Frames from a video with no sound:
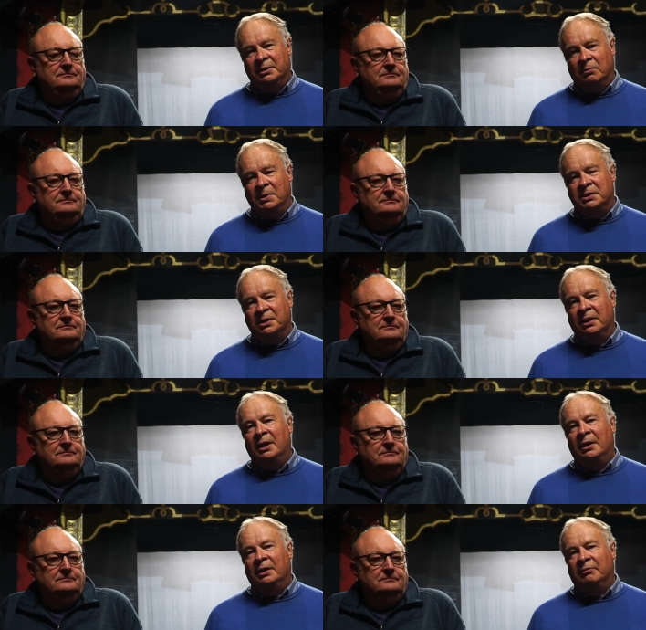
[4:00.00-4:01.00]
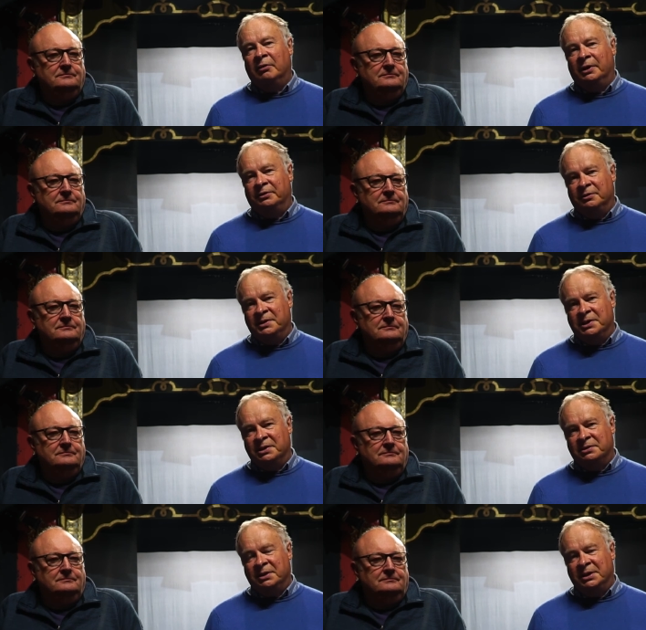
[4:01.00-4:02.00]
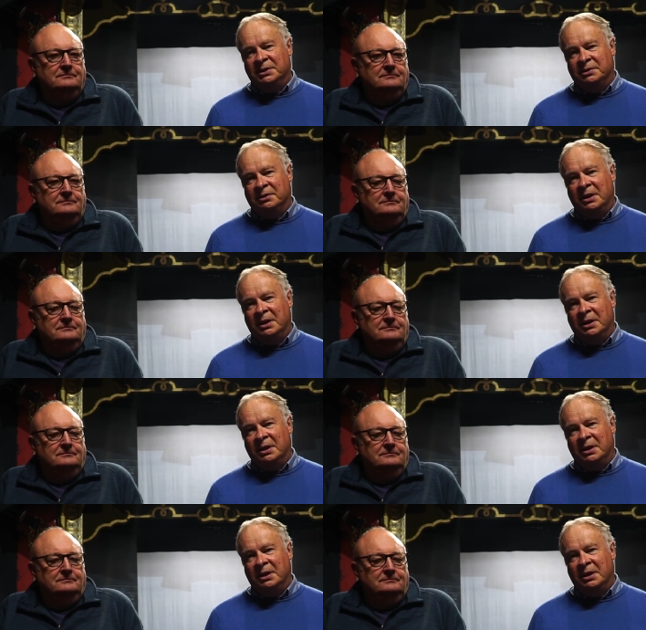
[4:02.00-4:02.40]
Speaker 1: the winter, and right through into